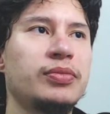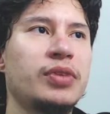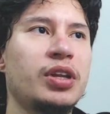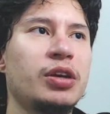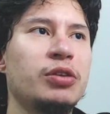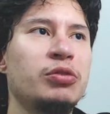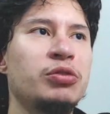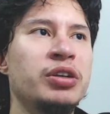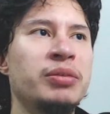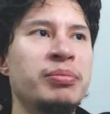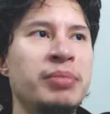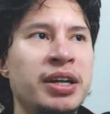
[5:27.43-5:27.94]

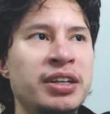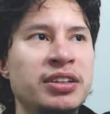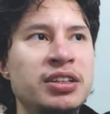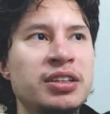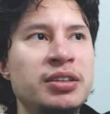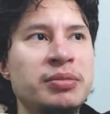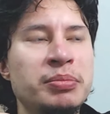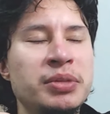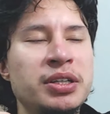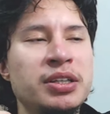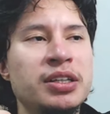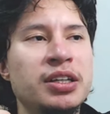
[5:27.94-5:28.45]

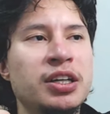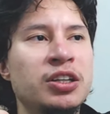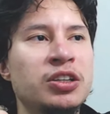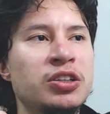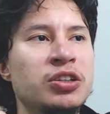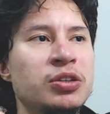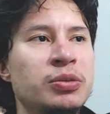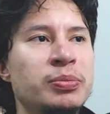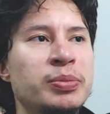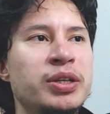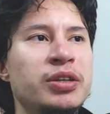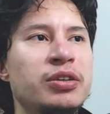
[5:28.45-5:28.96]
Reminding me a
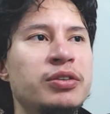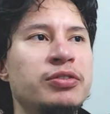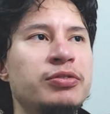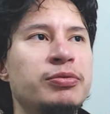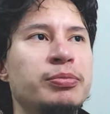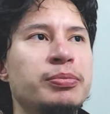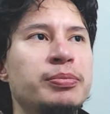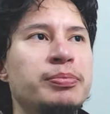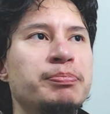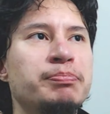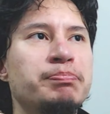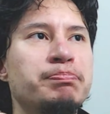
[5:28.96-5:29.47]
little bit of
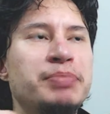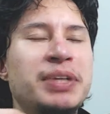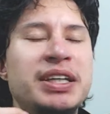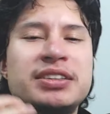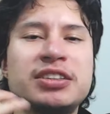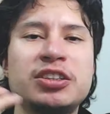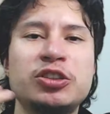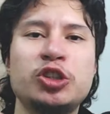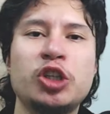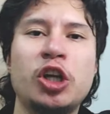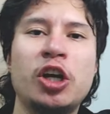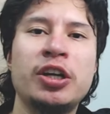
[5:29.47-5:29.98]

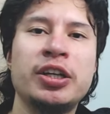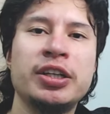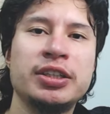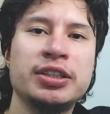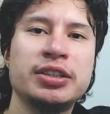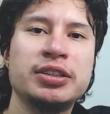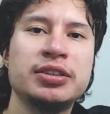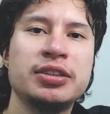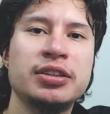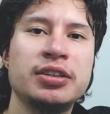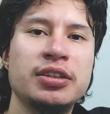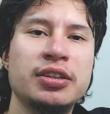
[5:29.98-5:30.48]

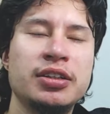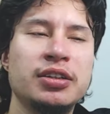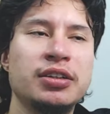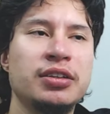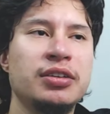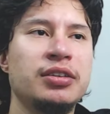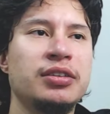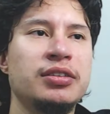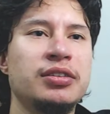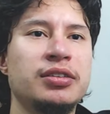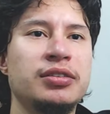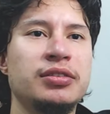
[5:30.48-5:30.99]
Pentatonix
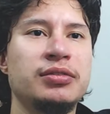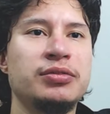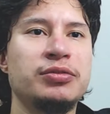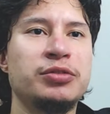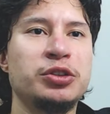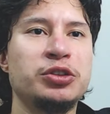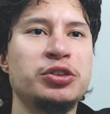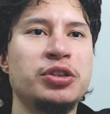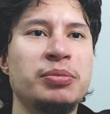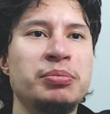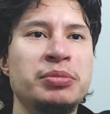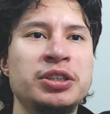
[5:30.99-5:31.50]
for
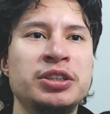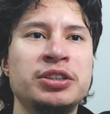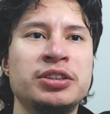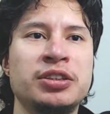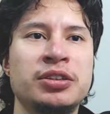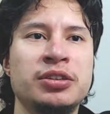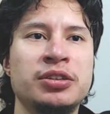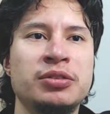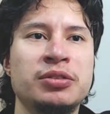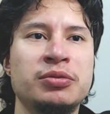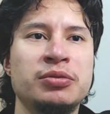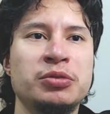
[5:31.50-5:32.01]
some
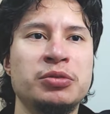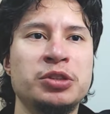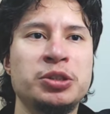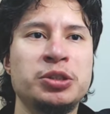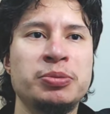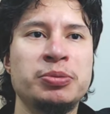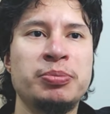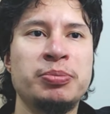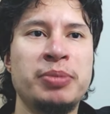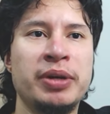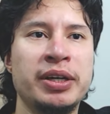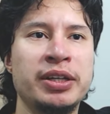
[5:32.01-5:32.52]
reason, which, by
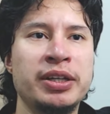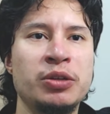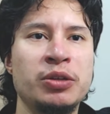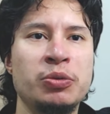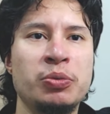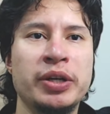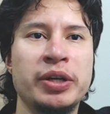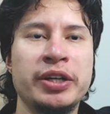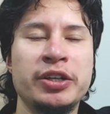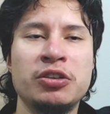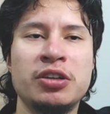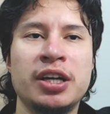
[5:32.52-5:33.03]
the way, you
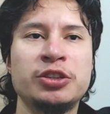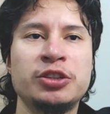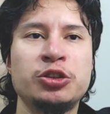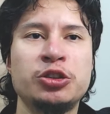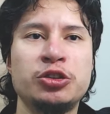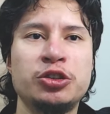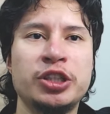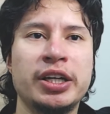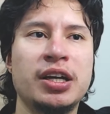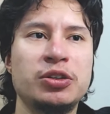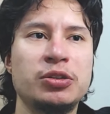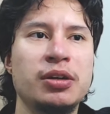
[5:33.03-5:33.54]
guys should check
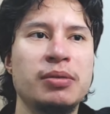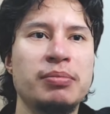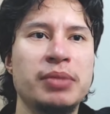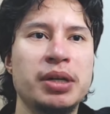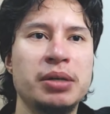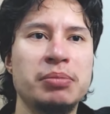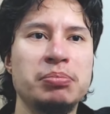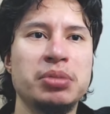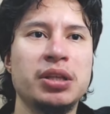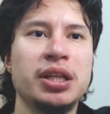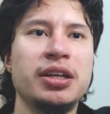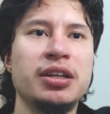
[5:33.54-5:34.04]
out my
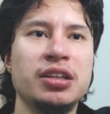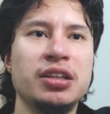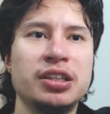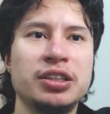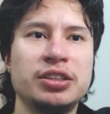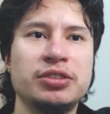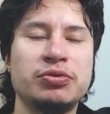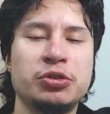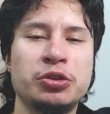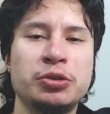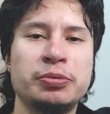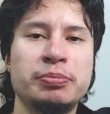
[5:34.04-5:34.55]
playlist
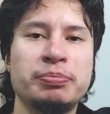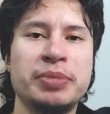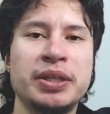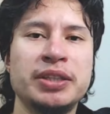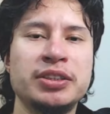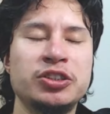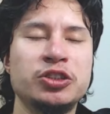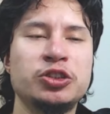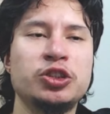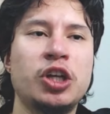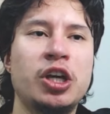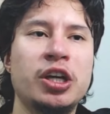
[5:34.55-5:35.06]
for
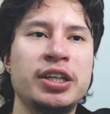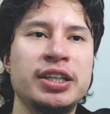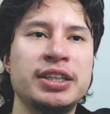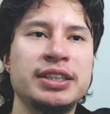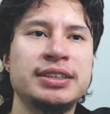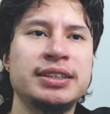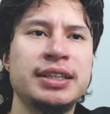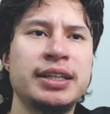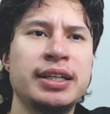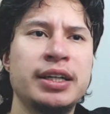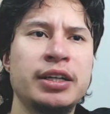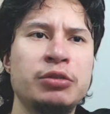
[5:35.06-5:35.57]
Pentatonix
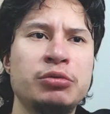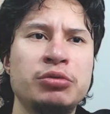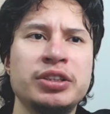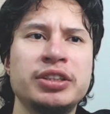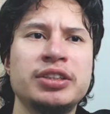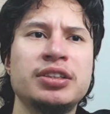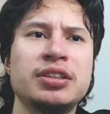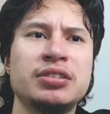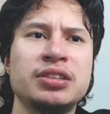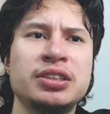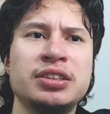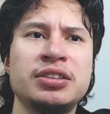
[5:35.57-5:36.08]
that I
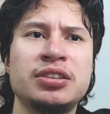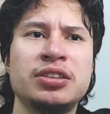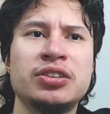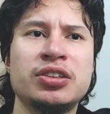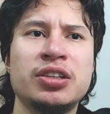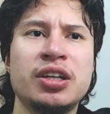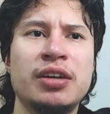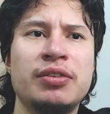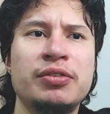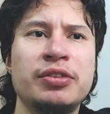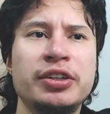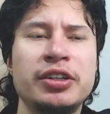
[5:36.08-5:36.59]
recently
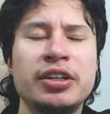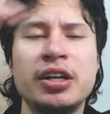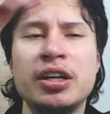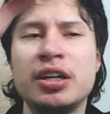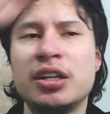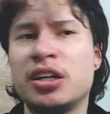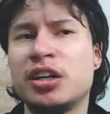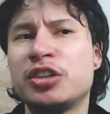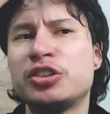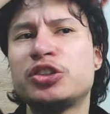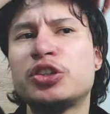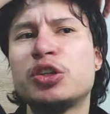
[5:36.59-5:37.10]
discovered.
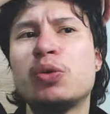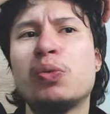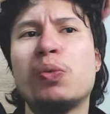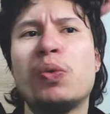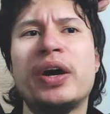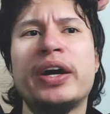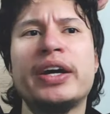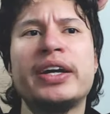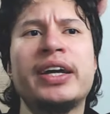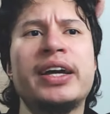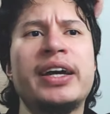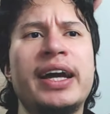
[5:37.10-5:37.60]
Not sure why
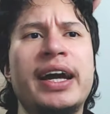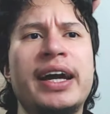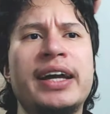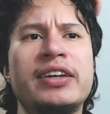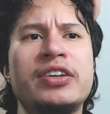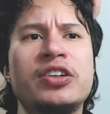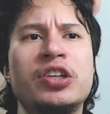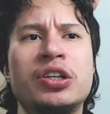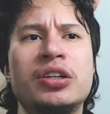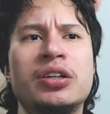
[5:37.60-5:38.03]
I hadn't